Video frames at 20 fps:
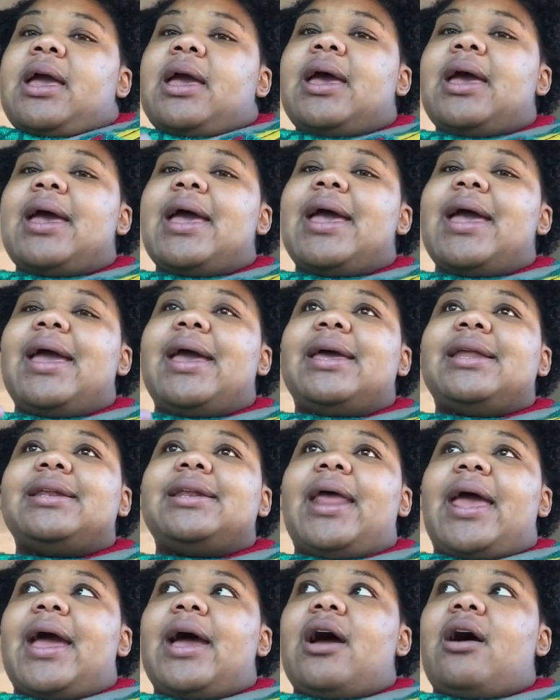and
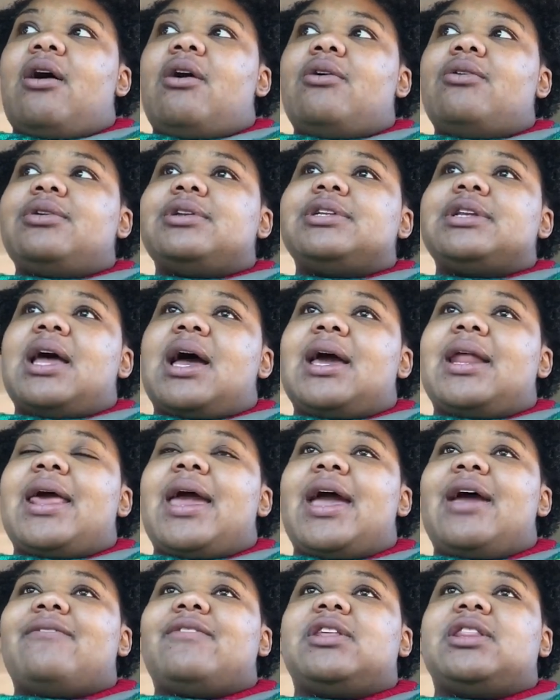now not
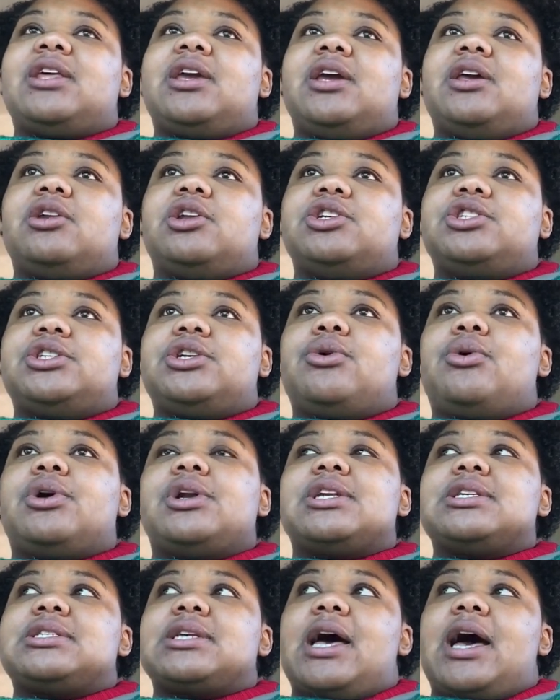having the energy or
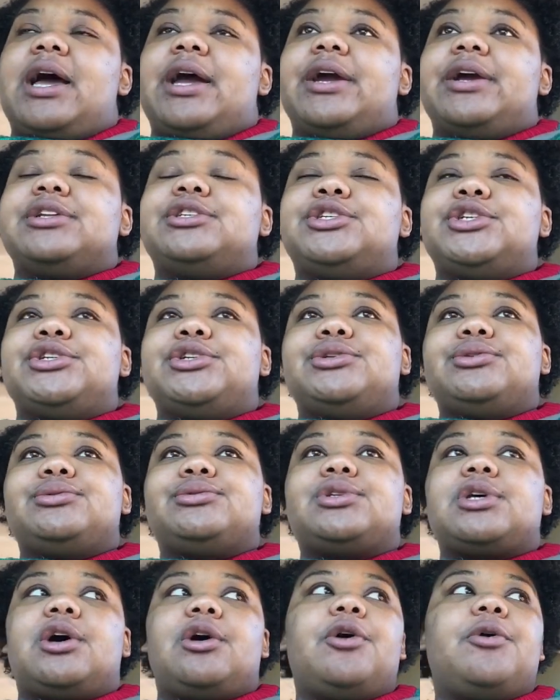desire to do
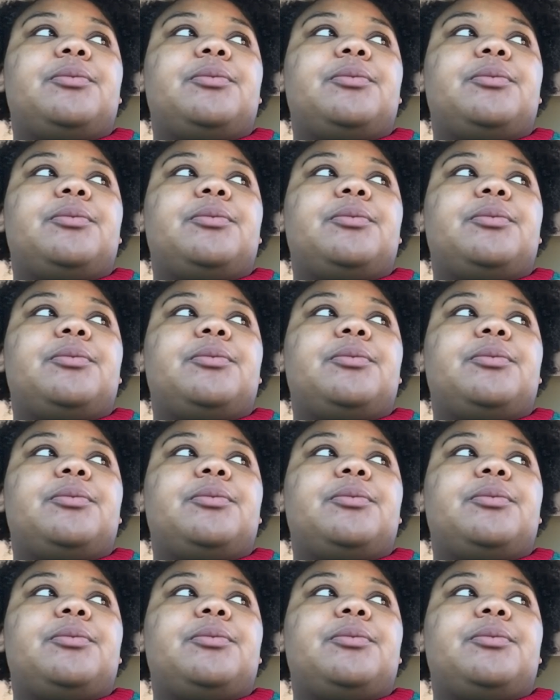so.